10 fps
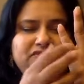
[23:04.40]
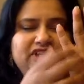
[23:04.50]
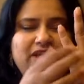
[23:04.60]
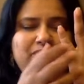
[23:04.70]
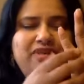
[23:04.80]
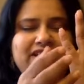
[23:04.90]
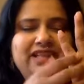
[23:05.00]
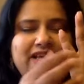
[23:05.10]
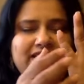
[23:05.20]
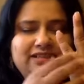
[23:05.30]
Keep
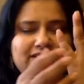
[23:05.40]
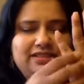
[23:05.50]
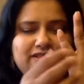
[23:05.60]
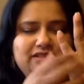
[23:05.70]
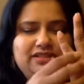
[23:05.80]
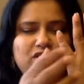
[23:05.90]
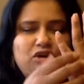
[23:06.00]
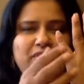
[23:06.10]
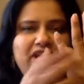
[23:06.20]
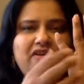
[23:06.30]
breathing.
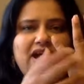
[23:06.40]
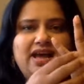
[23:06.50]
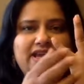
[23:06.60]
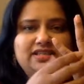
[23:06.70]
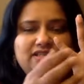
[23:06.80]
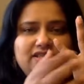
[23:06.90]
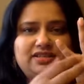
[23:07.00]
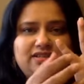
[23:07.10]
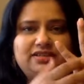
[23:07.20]
Open your eyes.